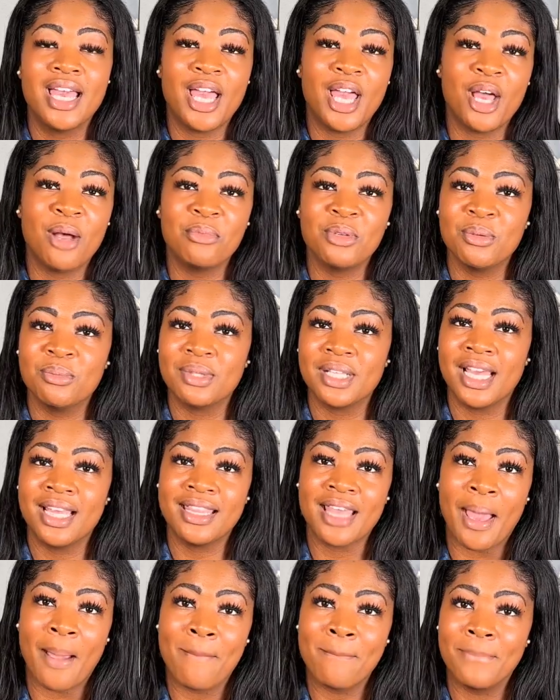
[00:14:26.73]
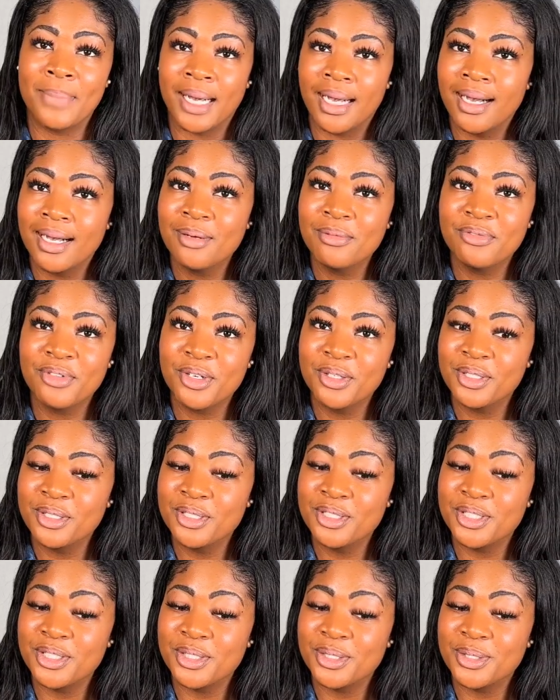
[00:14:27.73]
help you plan that bomb photo
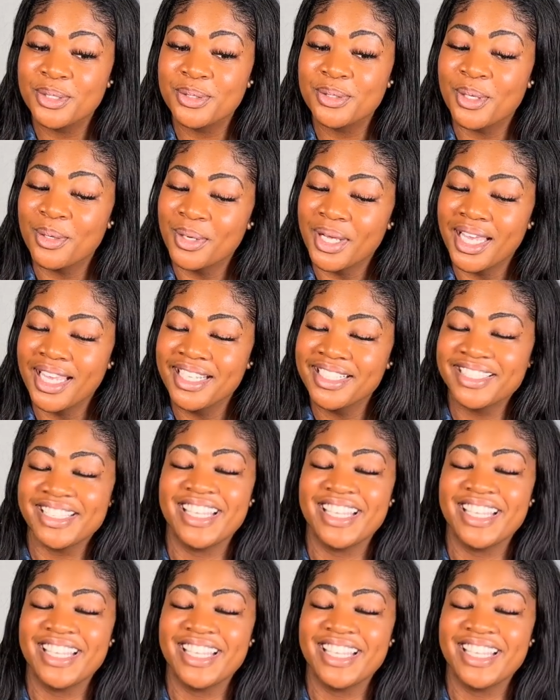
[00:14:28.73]
shoot, okay?